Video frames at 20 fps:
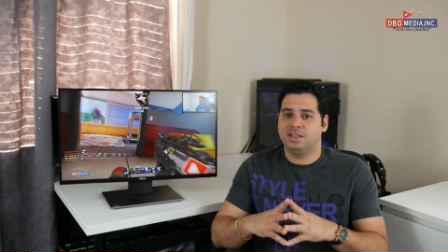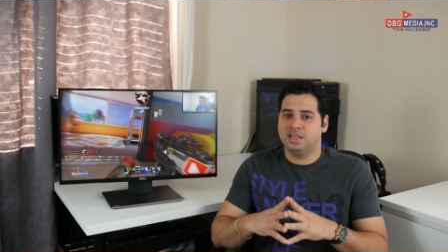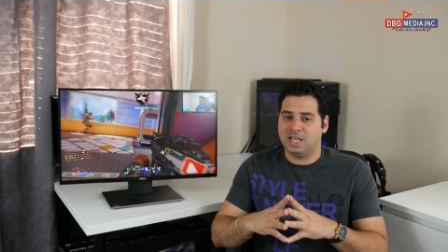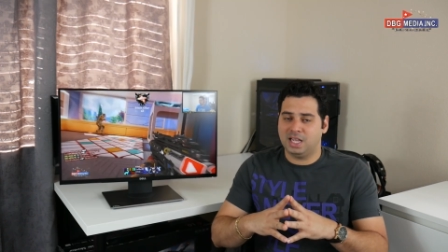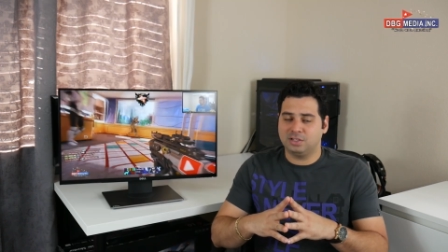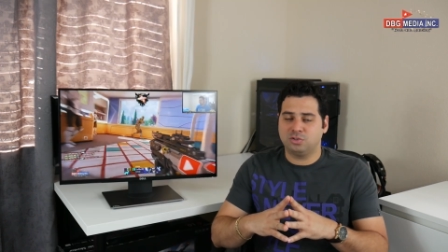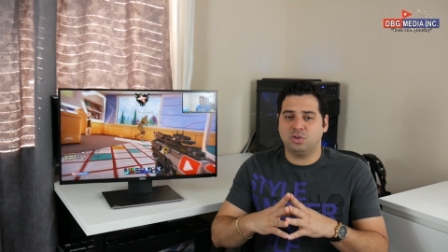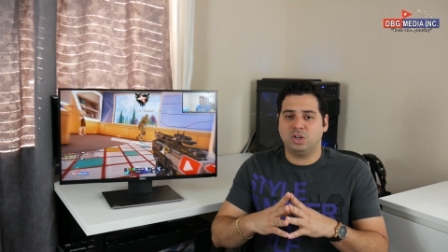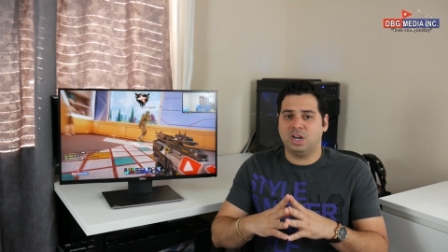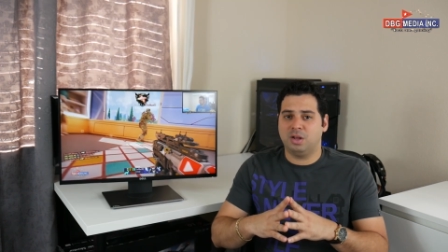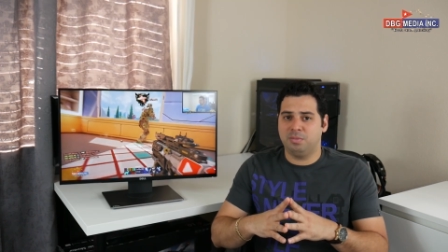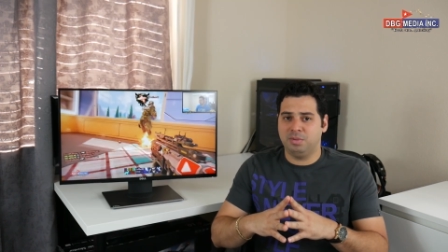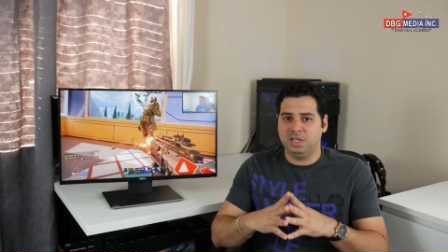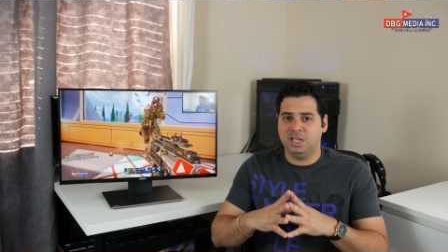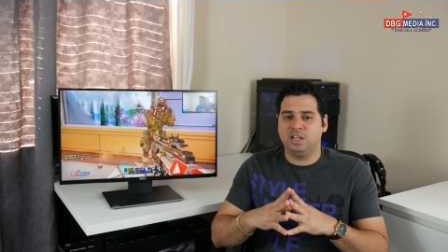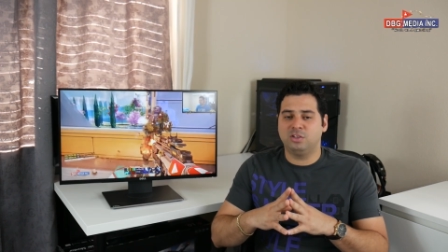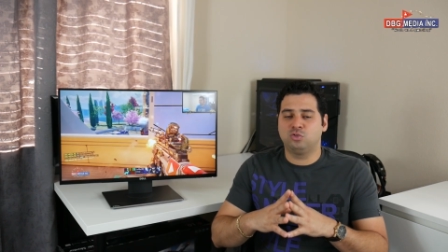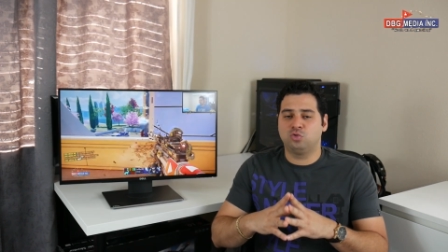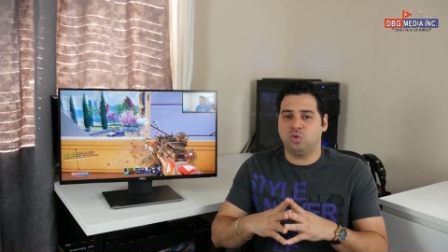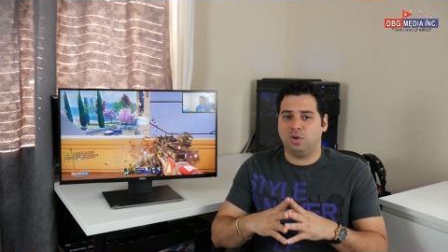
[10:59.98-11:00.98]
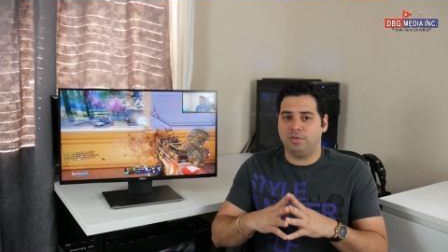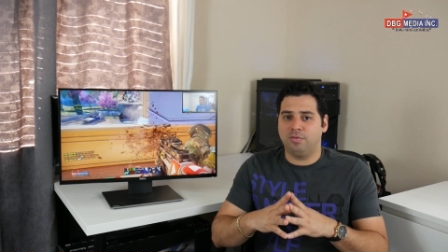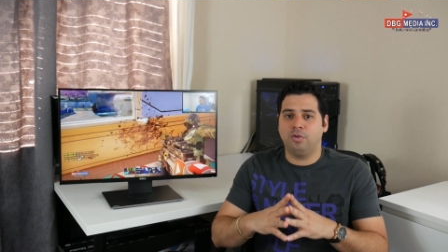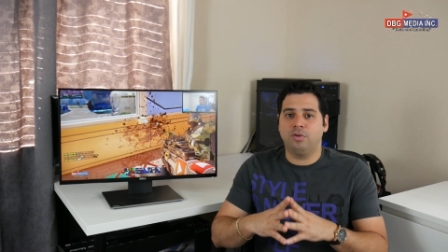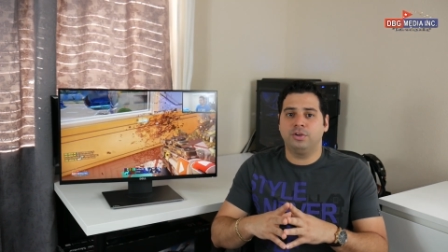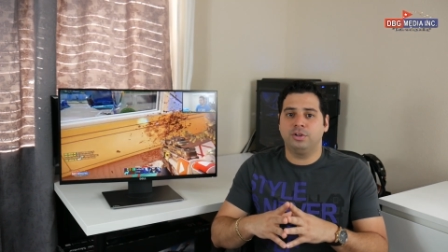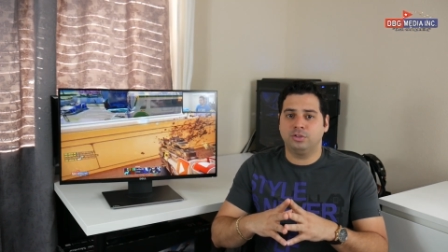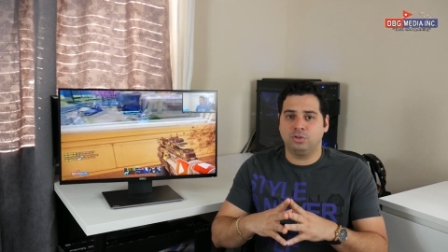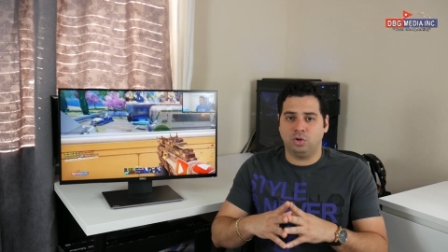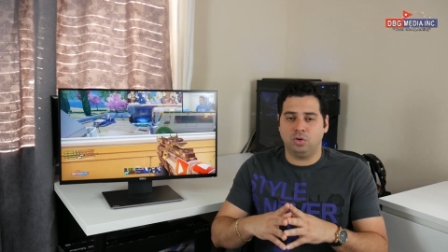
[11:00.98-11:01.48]
that's gonna be a
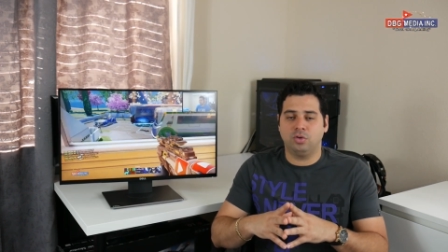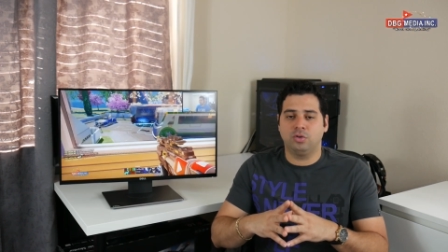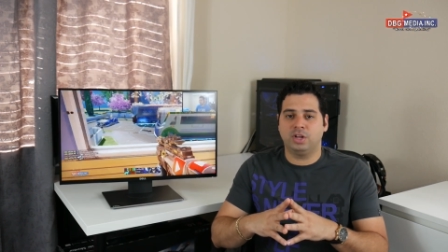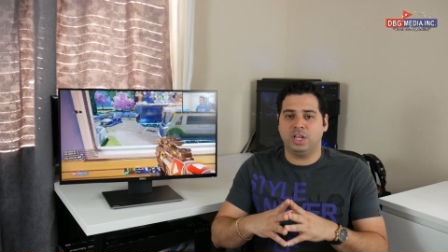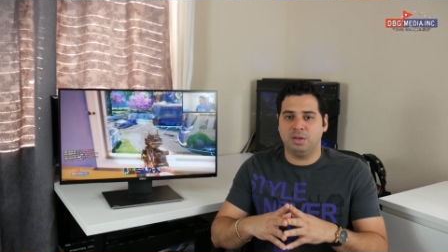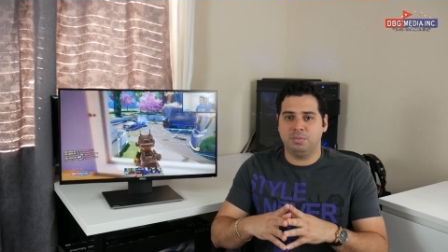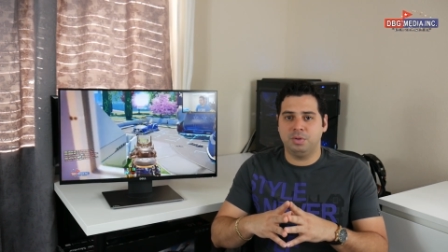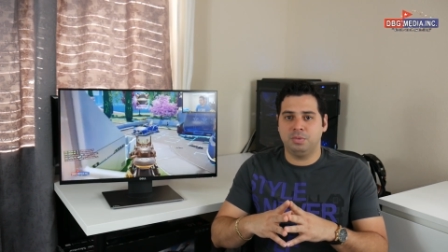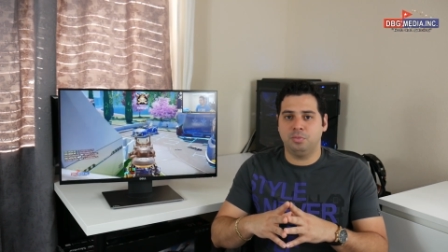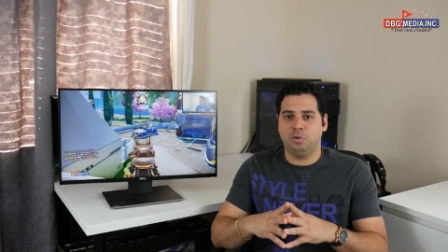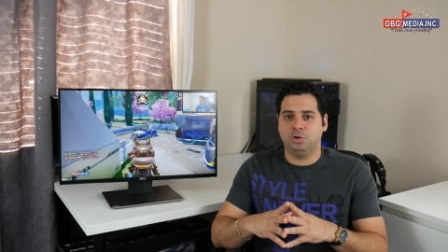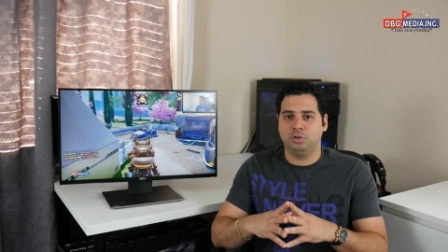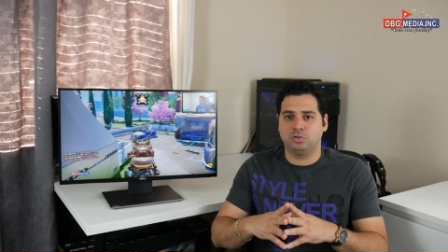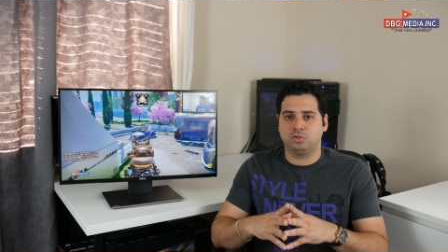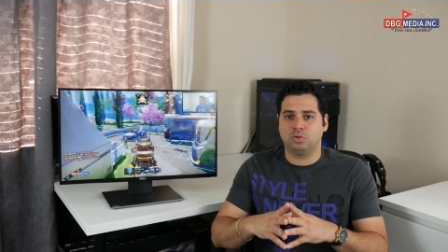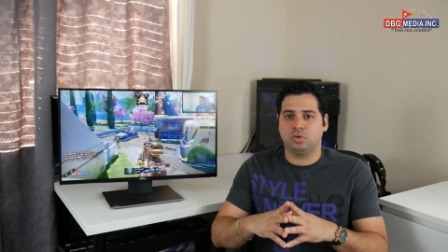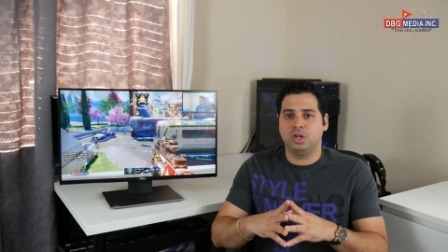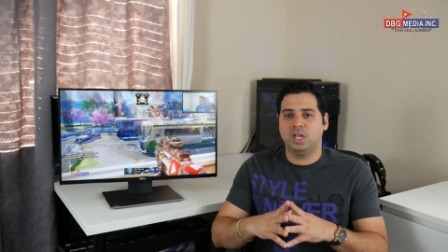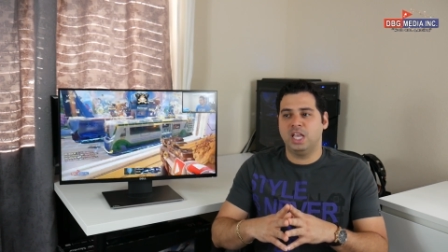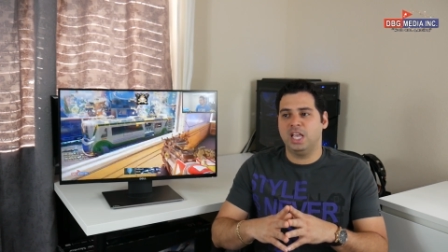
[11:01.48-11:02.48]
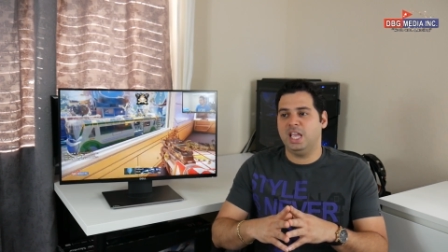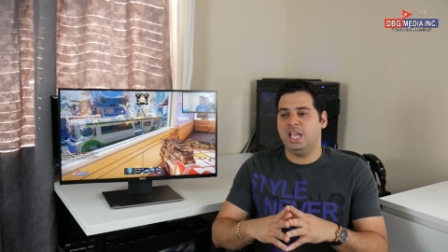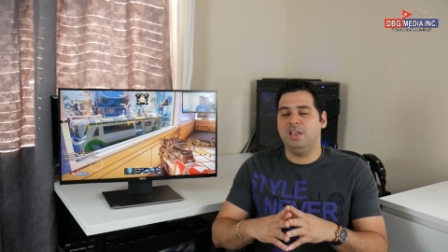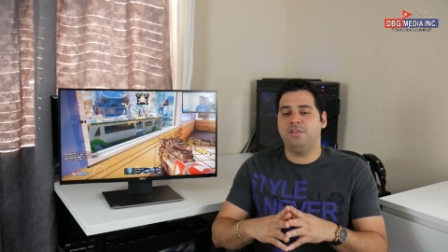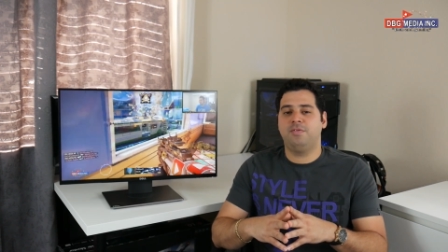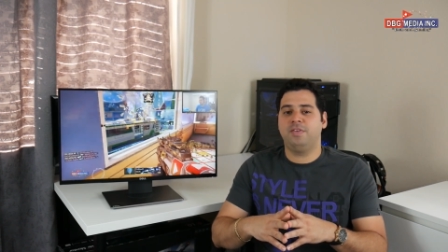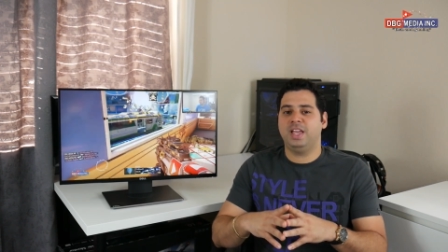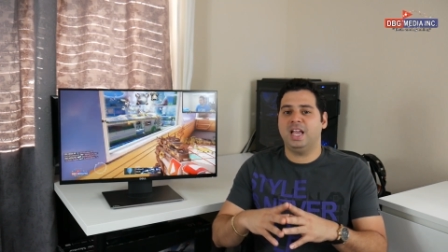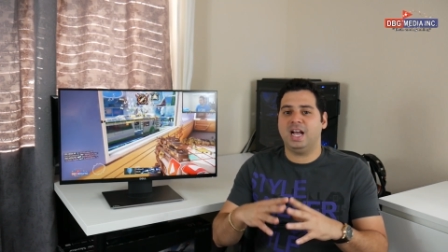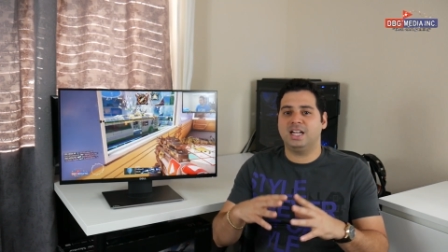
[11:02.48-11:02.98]
$1,200 gaming monitor
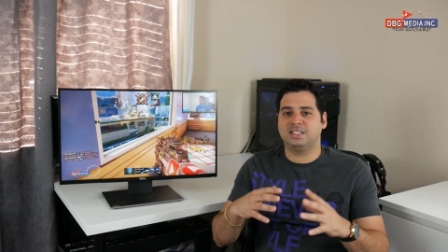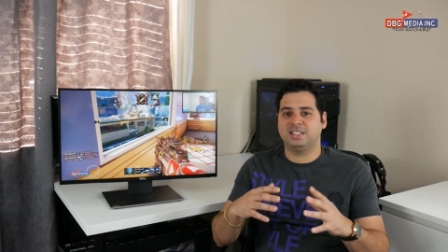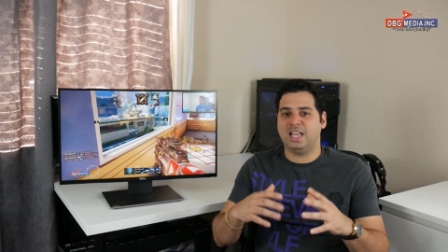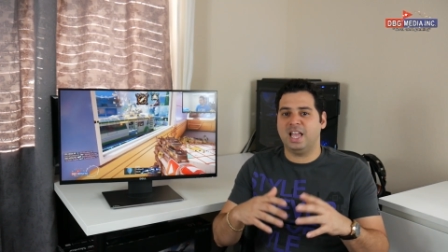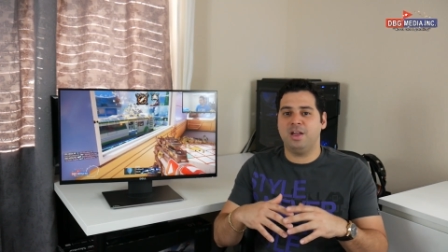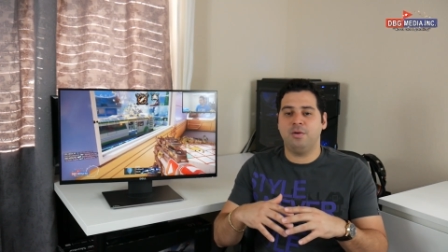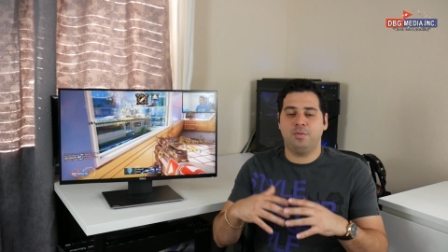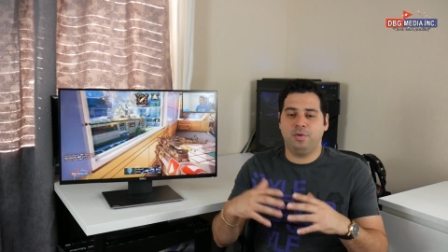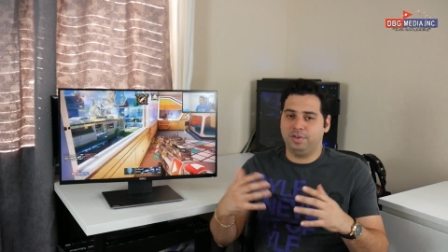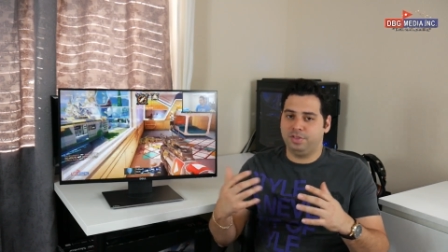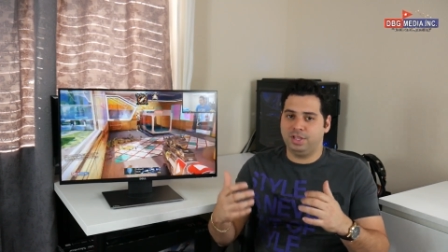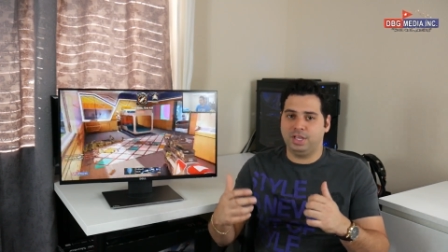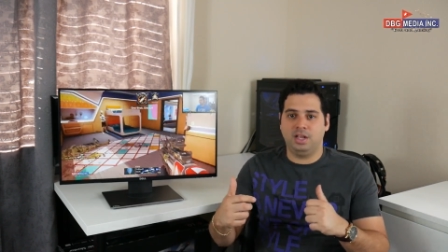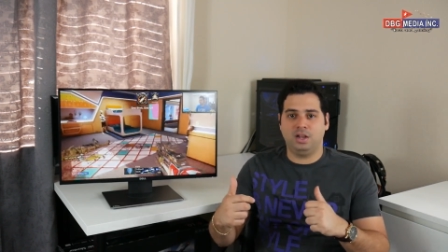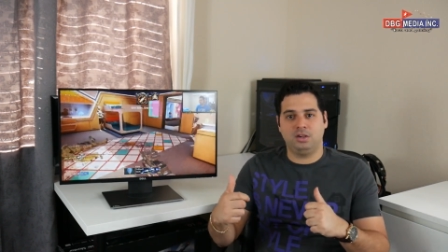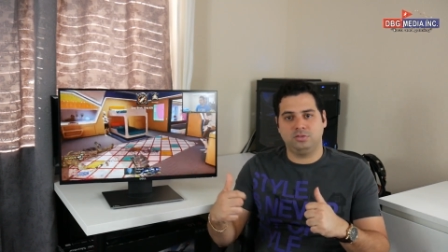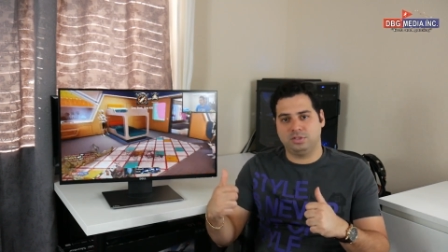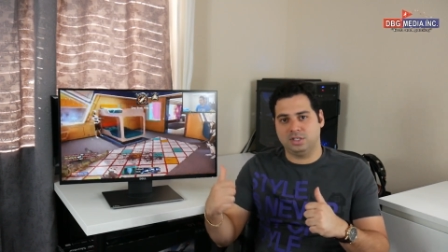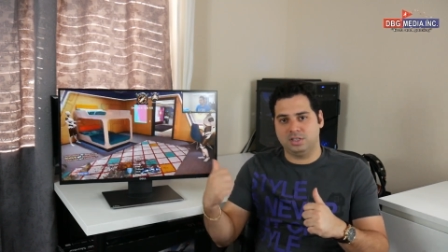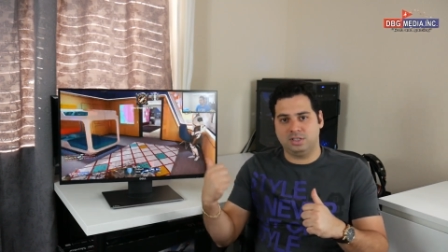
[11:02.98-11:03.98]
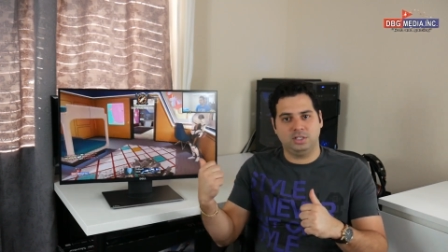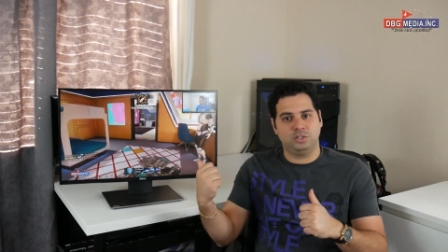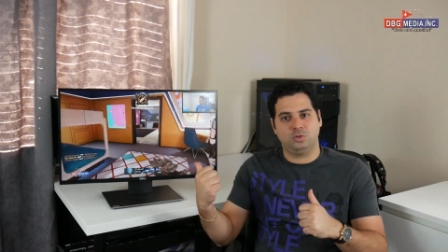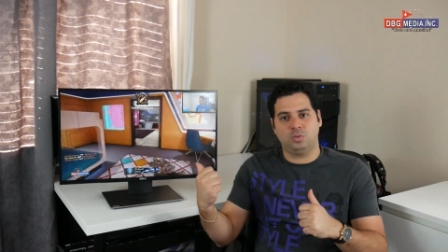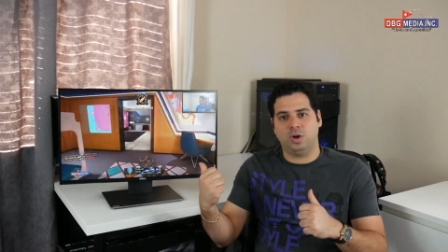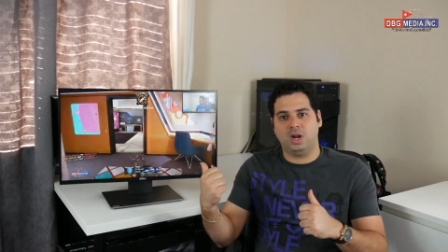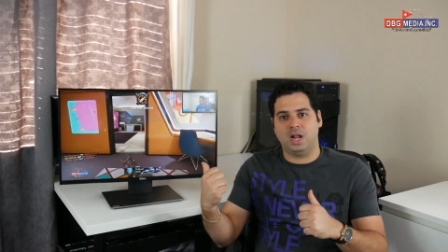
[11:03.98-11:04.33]
if it has everything else that this